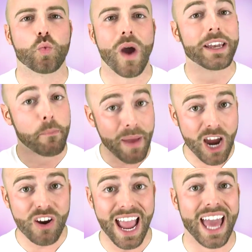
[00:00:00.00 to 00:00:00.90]
went
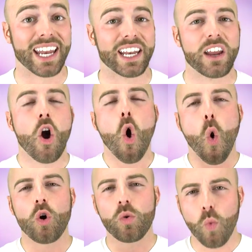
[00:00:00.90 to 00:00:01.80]
bareheaded
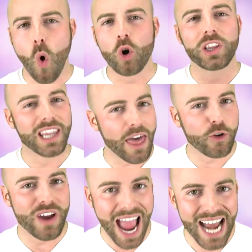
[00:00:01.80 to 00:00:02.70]
or wore
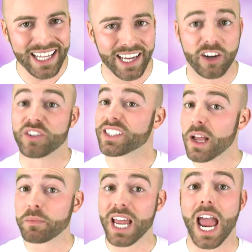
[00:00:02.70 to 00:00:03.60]
leather headgear,
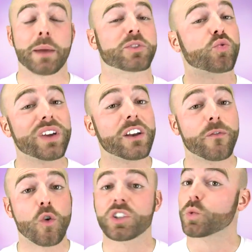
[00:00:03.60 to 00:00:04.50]
sometimes
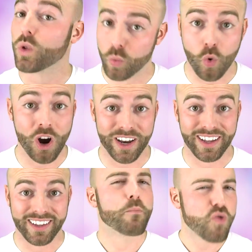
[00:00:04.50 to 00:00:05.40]
reinforced with wood.
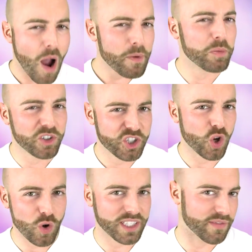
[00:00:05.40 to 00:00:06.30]
A probable
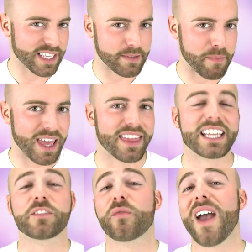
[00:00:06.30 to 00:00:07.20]
source of this myth
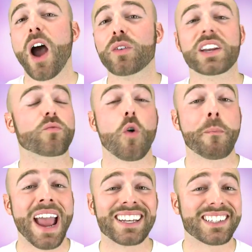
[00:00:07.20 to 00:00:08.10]
is found in
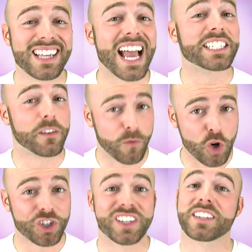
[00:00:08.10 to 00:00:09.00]
romanticized
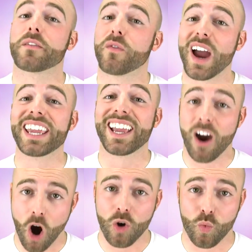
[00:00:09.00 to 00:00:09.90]
versions of
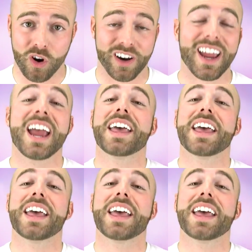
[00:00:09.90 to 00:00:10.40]
Viking artwork